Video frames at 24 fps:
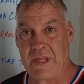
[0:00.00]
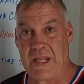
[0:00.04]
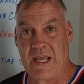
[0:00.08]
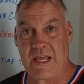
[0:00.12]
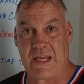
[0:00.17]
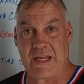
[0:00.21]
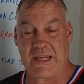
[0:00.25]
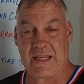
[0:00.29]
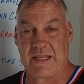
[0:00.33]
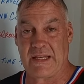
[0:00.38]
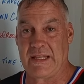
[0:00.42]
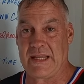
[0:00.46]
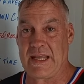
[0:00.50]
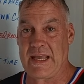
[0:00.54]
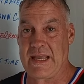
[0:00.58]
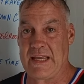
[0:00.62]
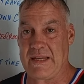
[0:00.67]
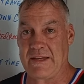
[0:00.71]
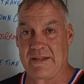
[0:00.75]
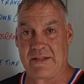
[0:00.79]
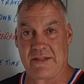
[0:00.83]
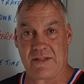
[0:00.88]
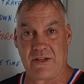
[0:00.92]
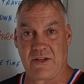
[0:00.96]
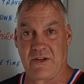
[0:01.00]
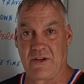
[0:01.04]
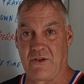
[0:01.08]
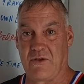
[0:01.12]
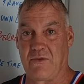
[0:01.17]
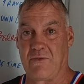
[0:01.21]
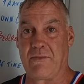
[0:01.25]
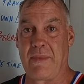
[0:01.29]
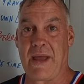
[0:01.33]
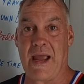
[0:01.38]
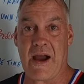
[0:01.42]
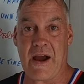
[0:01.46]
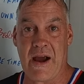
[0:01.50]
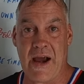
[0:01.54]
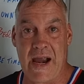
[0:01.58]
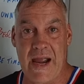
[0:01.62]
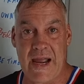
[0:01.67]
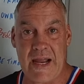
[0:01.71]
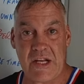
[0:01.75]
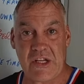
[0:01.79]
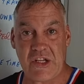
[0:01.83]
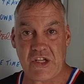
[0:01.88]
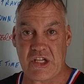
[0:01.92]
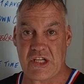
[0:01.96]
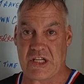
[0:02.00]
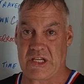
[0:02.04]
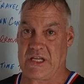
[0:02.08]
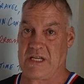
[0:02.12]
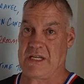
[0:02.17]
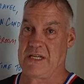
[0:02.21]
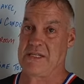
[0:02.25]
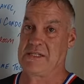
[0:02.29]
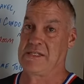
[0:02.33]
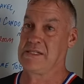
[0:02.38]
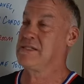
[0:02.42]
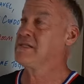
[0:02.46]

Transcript: it can lead to marriage,